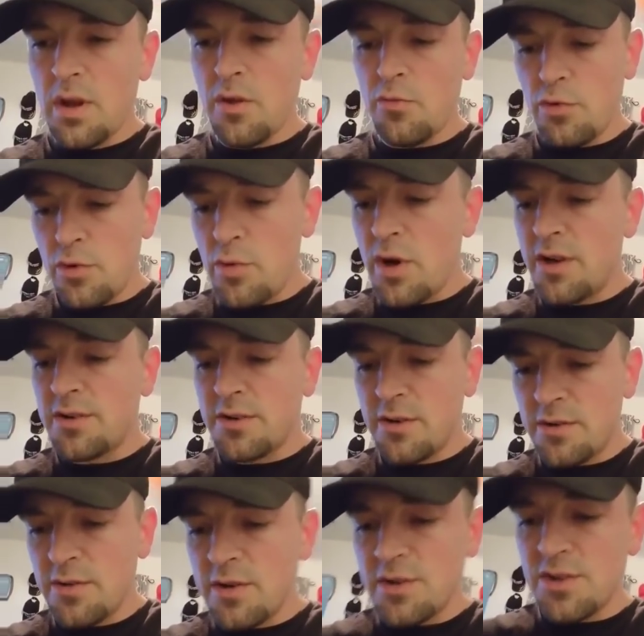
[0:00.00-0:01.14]
And Wuhan
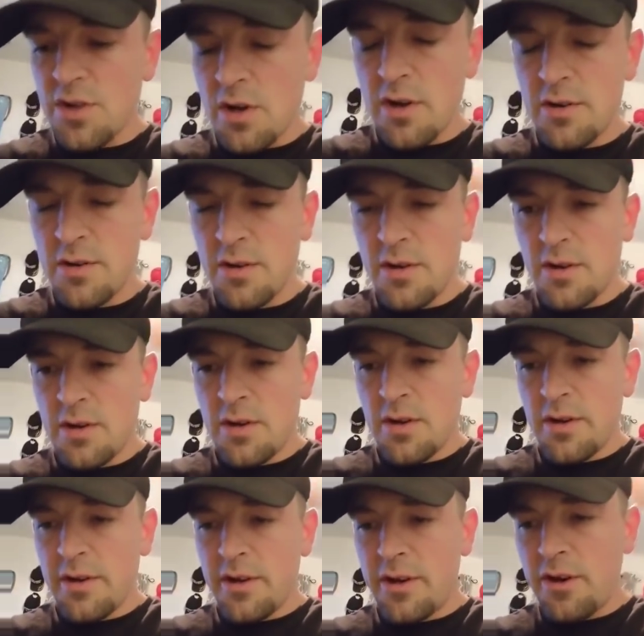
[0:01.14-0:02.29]
turned theirs on
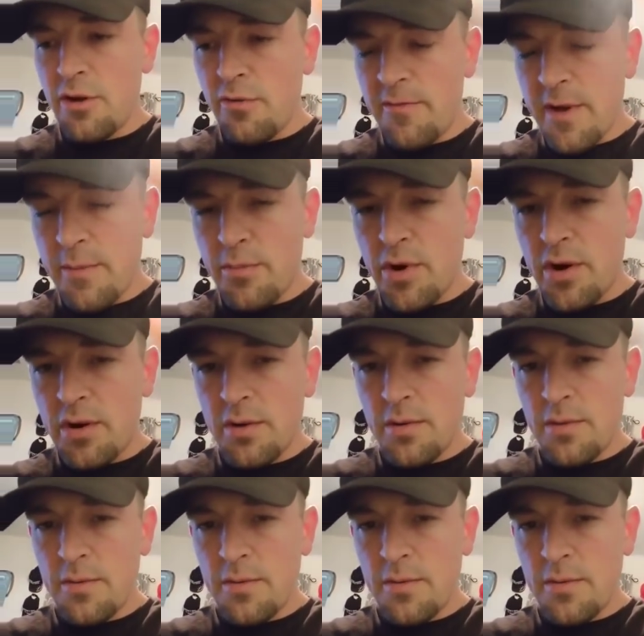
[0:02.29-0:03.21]
in November.